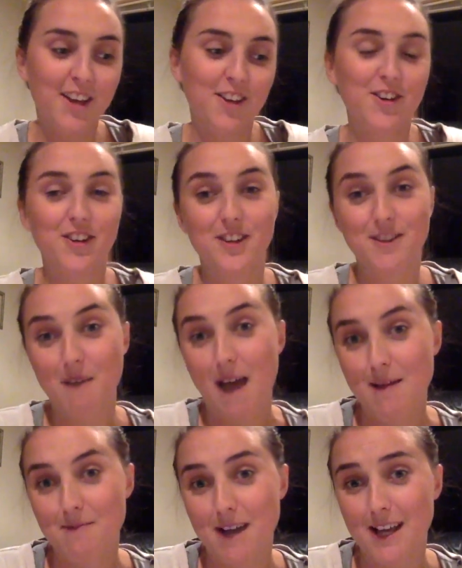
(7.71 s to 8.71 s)
because my
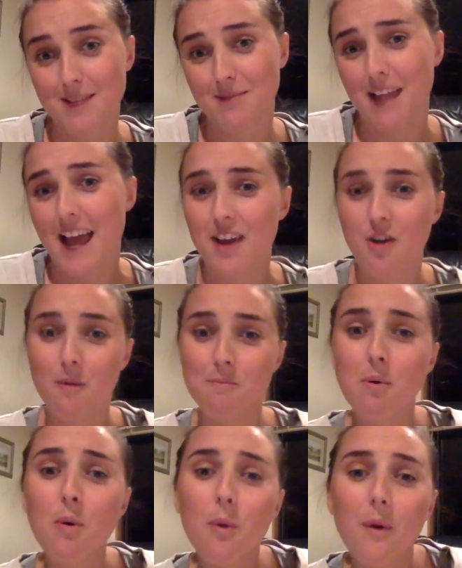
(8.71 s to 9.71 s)
eyebrows were like on
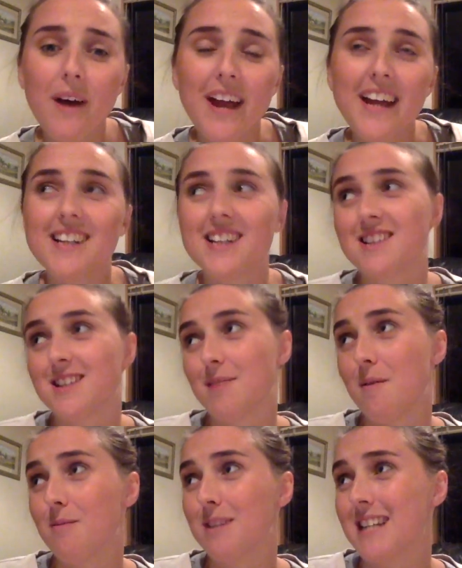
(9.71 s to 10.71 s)
point and
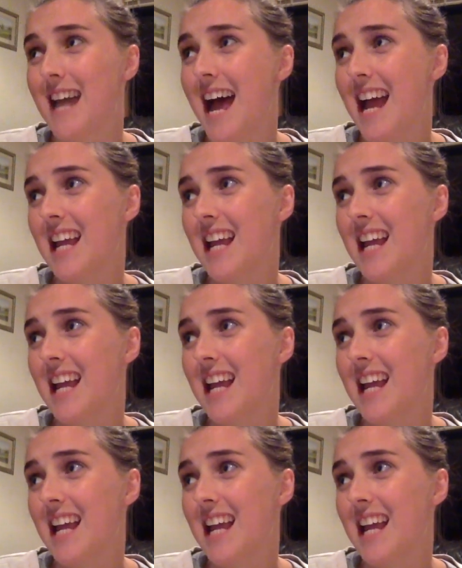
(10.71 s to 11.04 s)
someone was like,